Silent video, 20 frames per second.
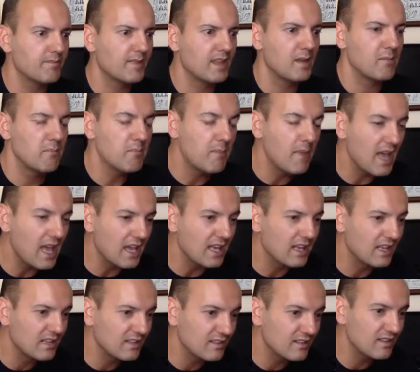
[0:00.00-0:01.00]

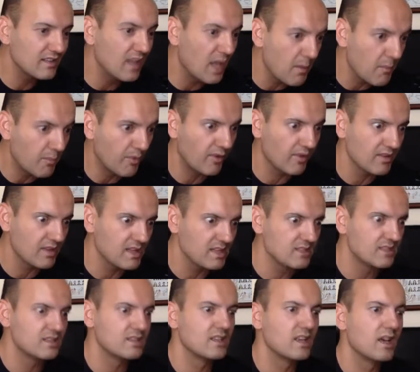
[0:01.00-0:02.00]
make the
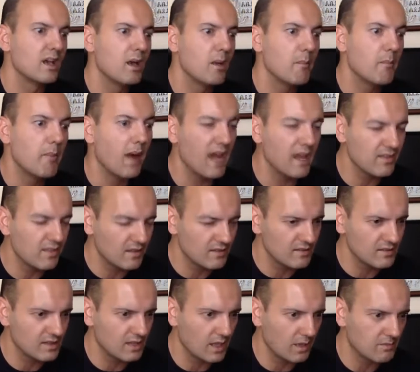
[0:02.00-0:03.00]
projects by
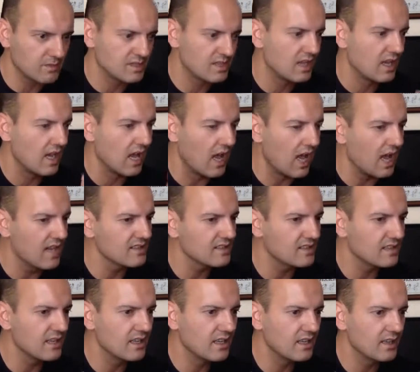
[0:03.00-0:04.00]
themselves,
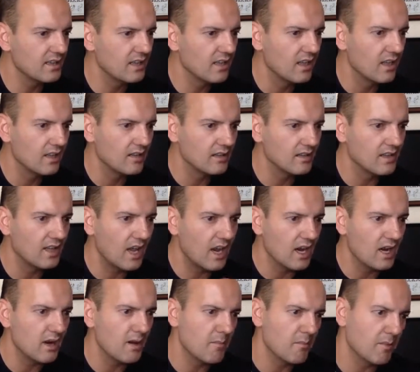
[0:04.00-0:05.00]
asking
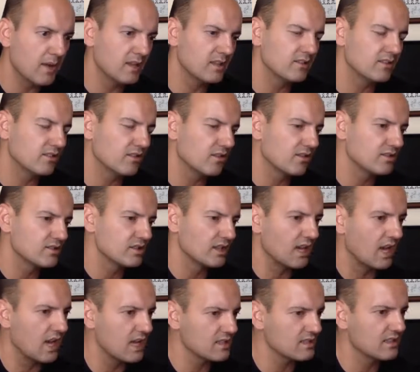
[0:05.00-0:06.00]
their mentors,
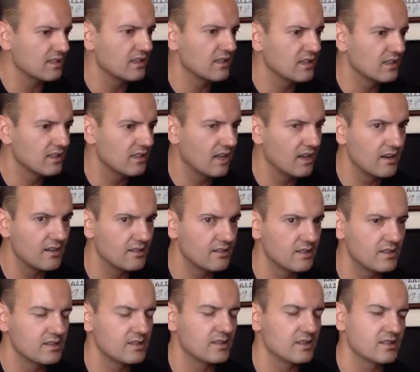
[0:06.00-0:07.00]
asking their
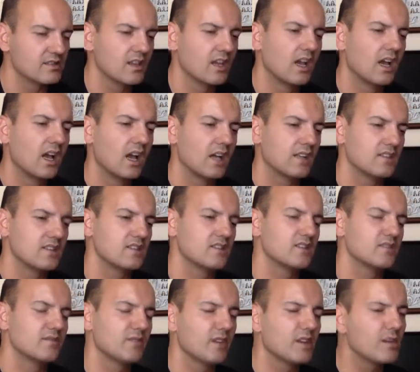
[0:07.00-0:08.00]
teachers. And this
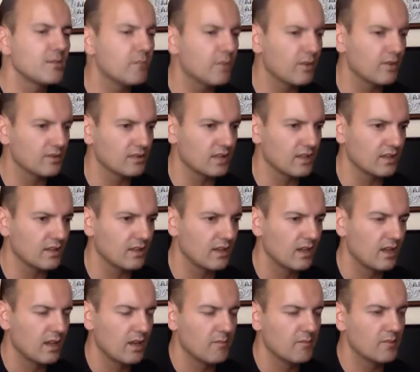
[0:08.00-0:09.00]
is very important
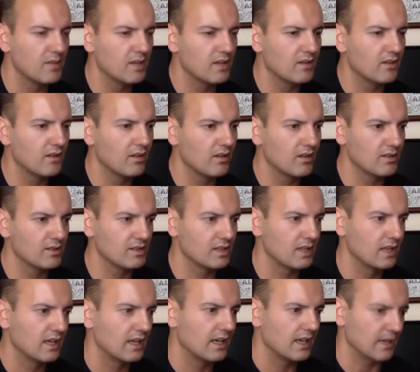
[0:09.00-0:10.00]
because
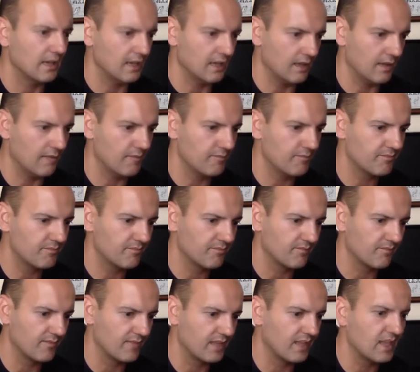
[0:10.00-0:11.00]

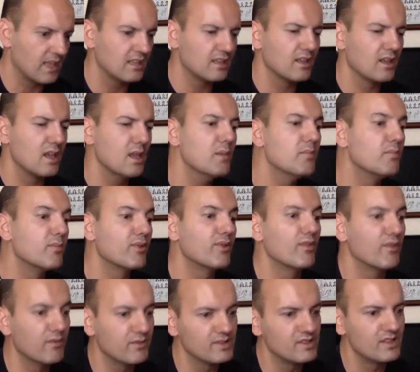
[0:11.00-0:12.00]
it
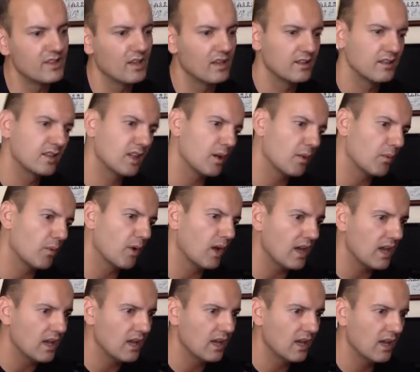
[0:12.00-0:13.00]
improves the
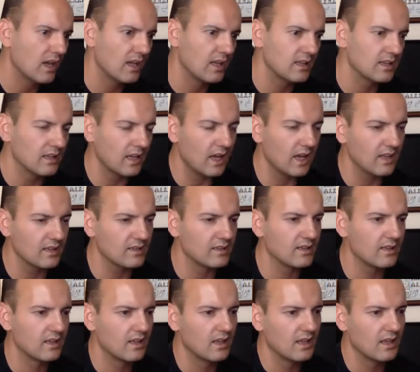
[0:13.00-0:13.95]
way that